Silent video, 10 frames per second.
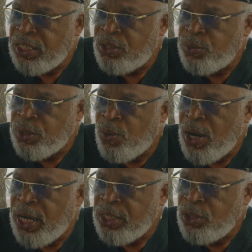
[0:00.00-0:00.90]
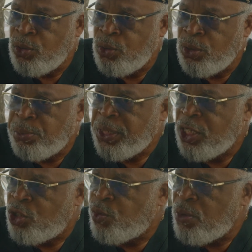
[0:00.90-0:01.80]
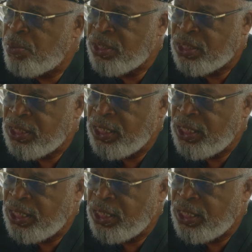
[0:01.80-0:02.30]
doesn't require you to be here 12 months a